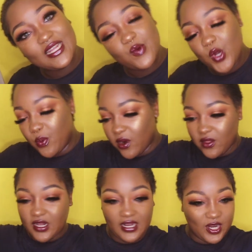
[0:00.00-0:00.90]
Let me go put
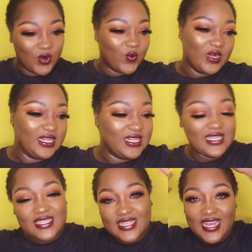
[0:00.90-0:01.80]
on the
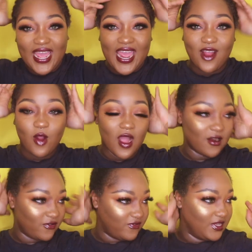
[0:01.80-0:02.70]
lingeries and the
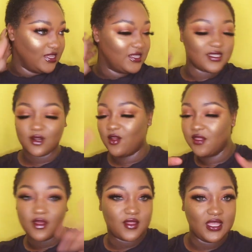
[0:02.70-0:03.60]
hairographies and all
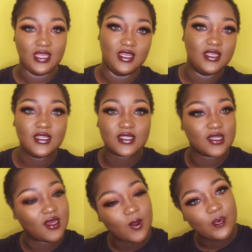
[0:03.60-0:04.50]
the other E's,
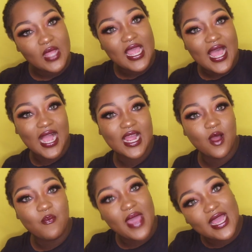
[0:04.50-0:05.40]
and I
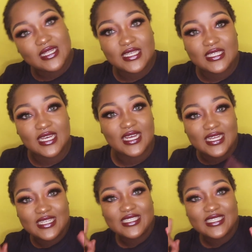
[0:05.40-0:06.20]
come back to ya.